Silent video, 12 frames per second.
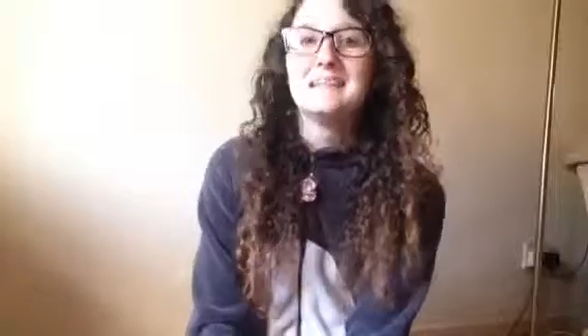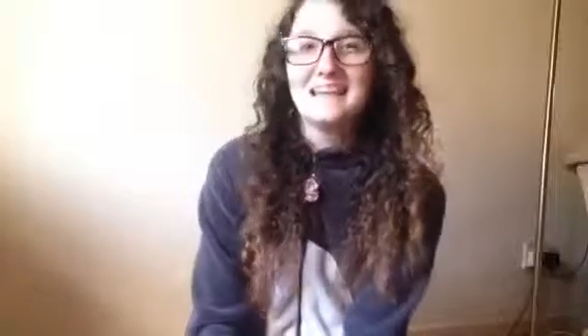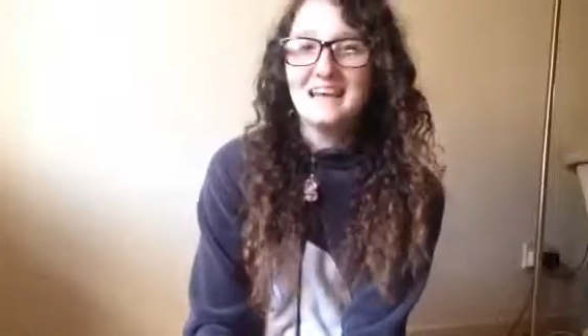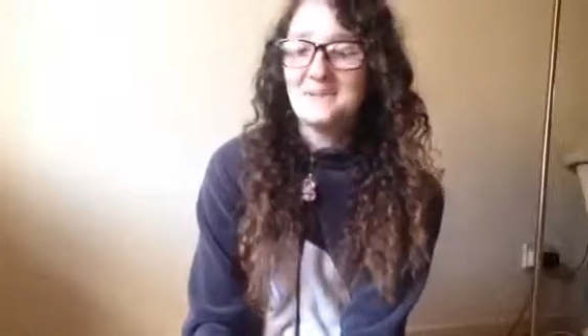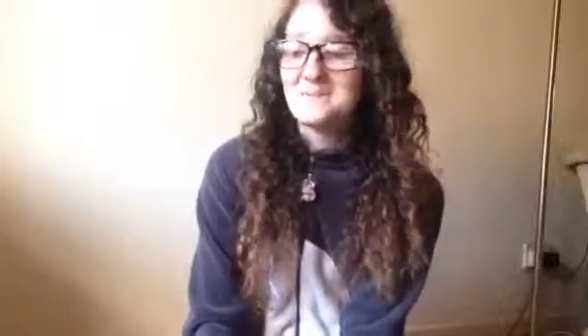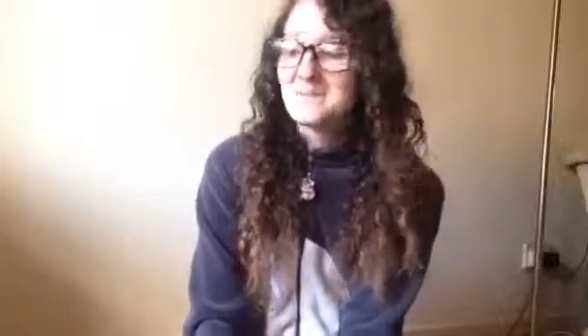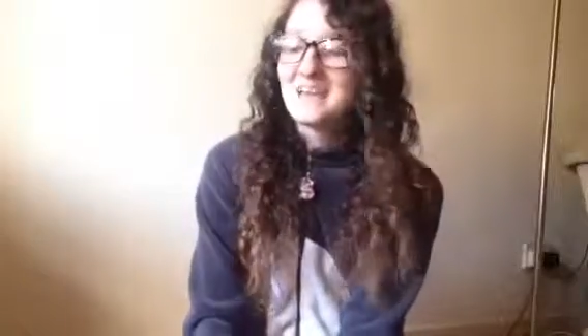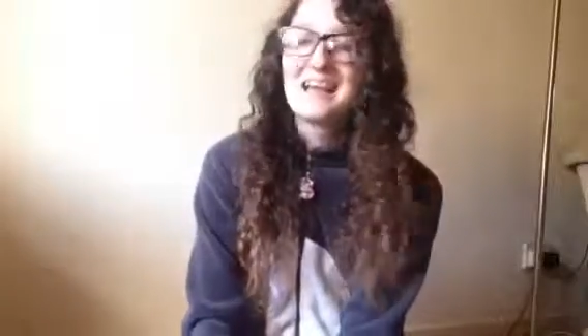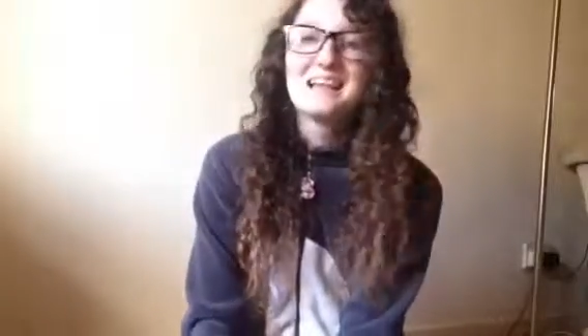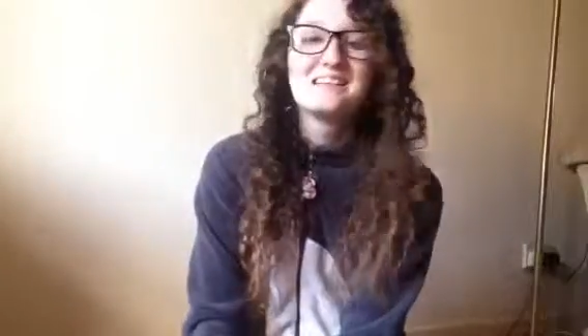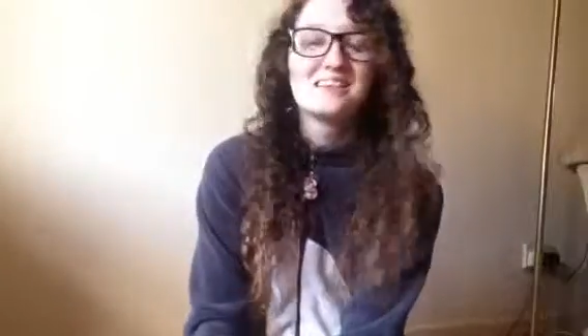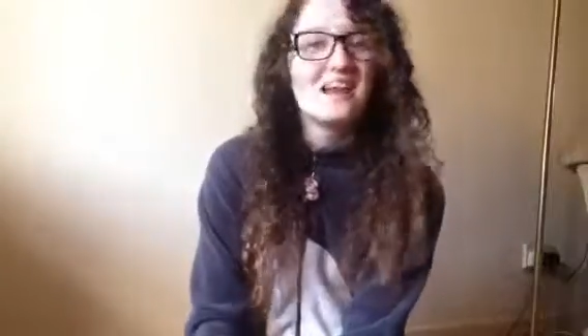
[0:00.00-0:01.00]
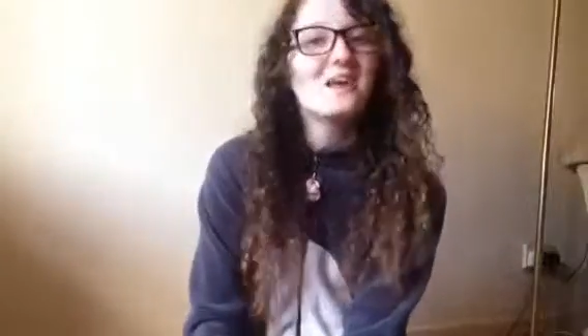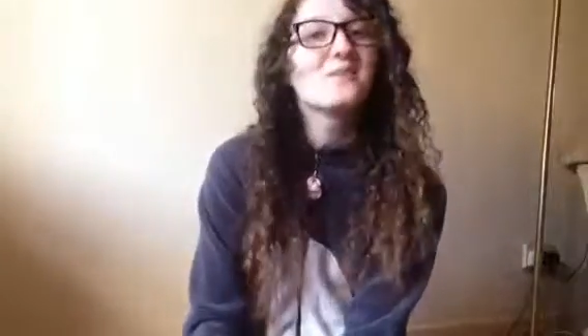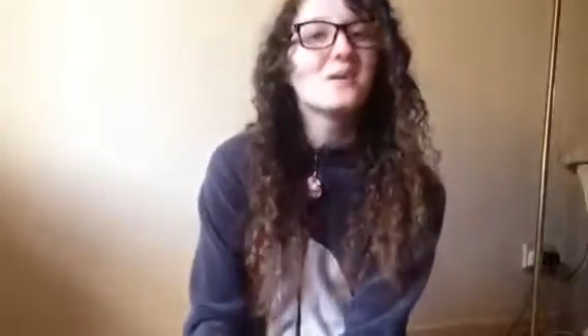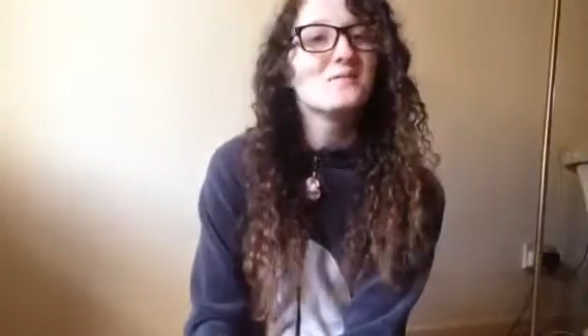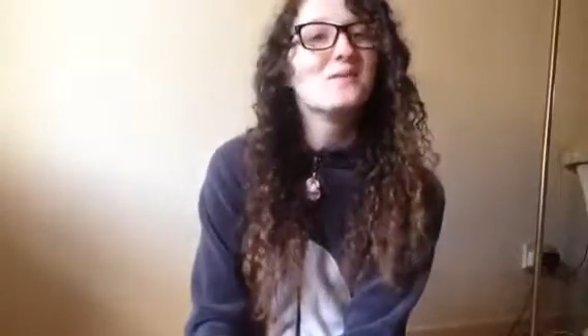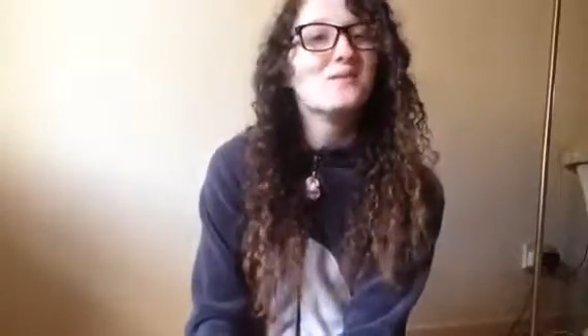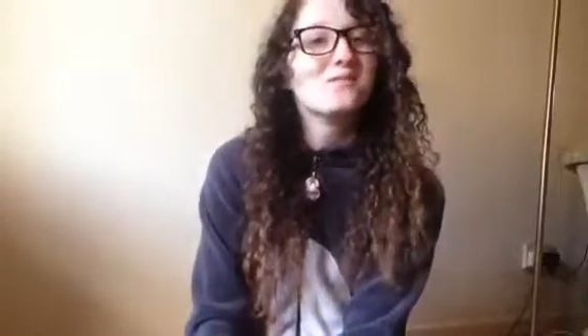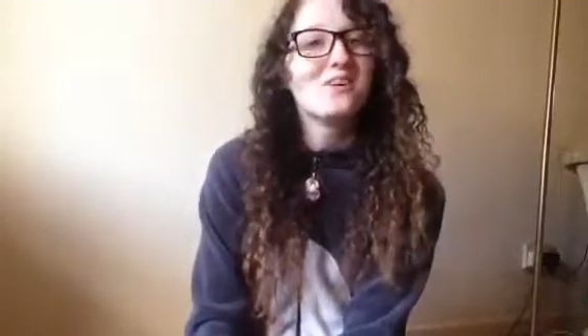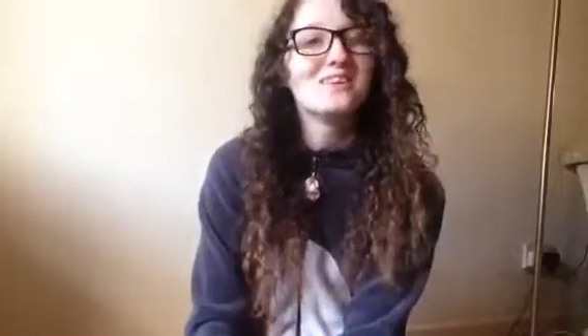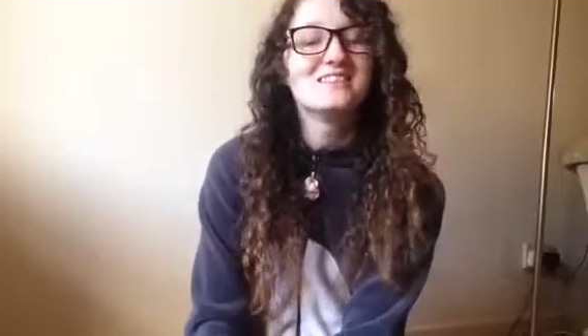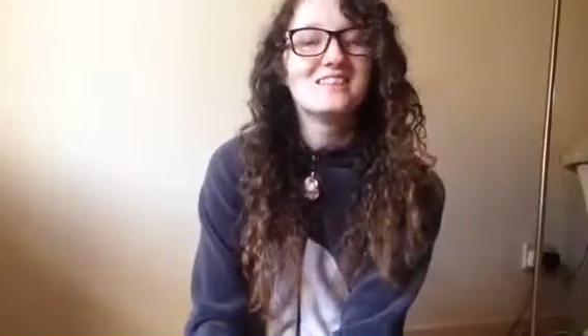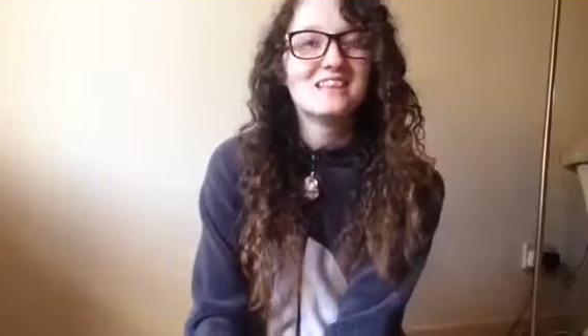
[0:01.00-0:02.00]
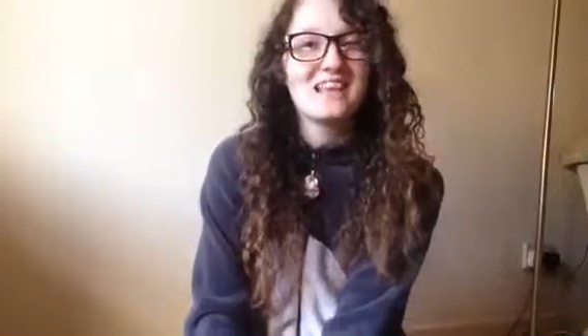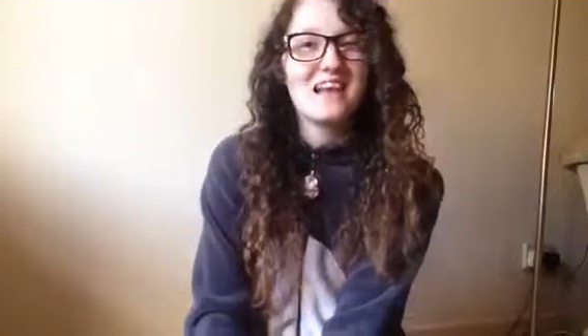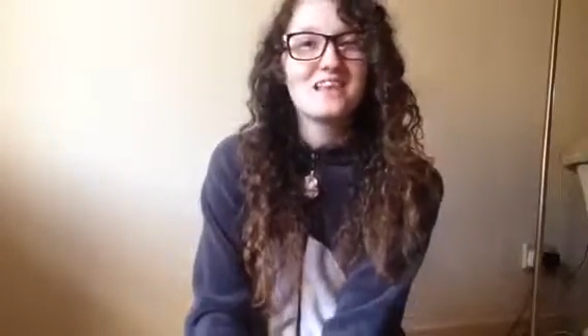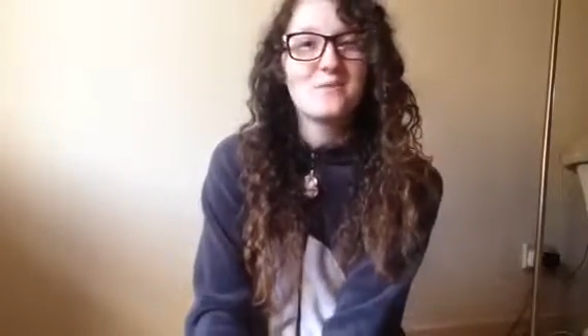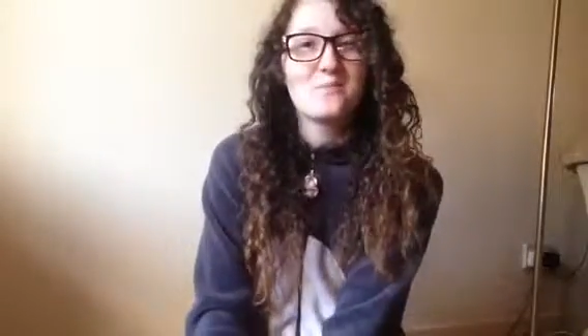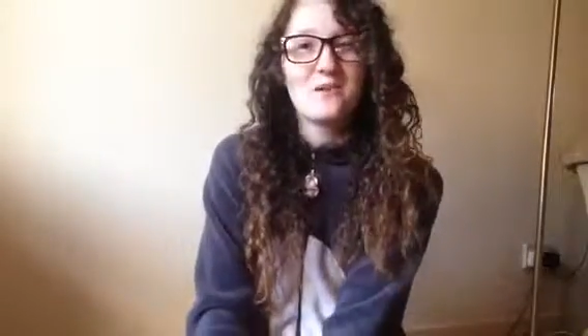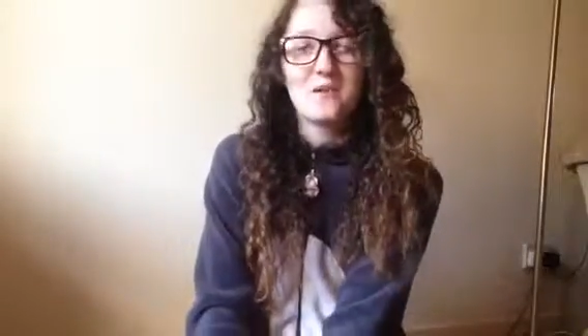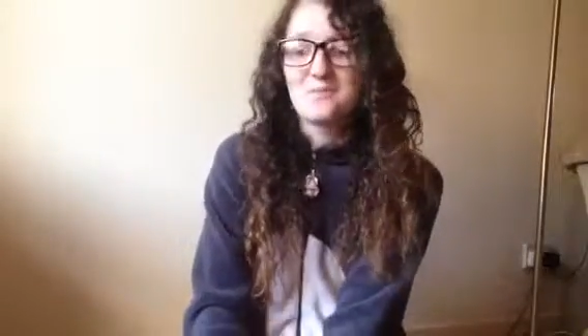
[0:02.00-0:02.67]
Yeah. So now I'm going to move on to Tanya Burr